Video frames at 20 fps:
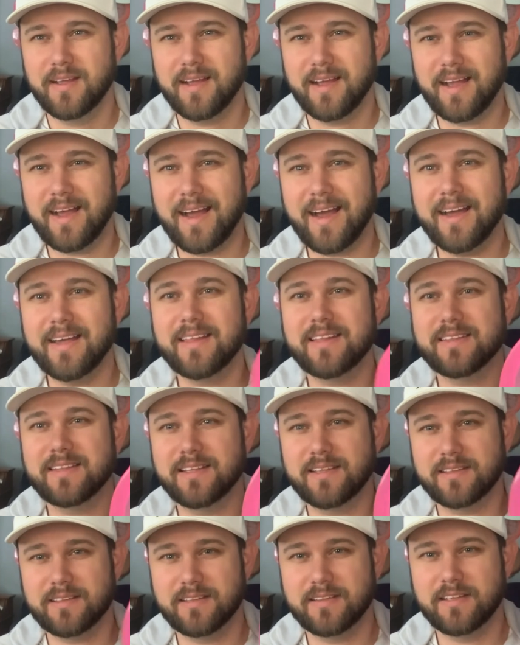I
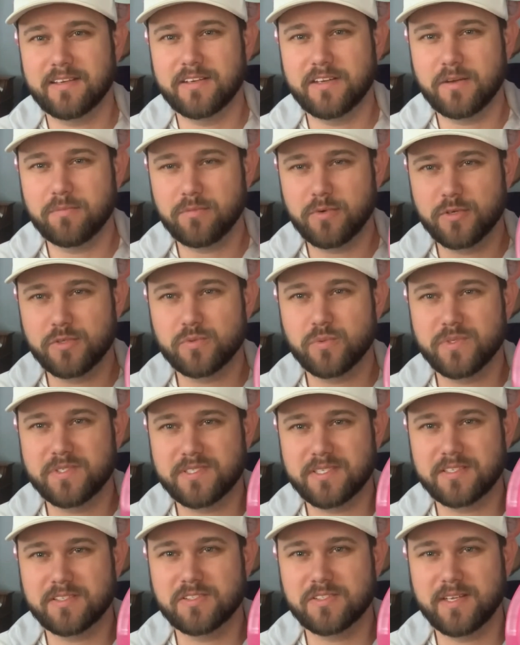think, than the numbers would
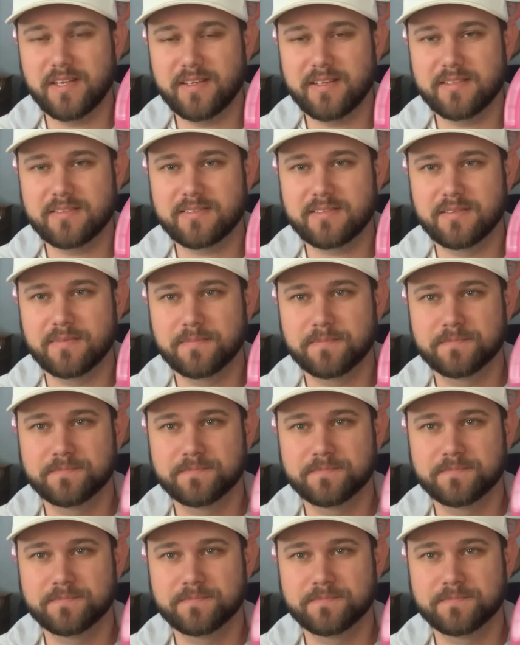suggest.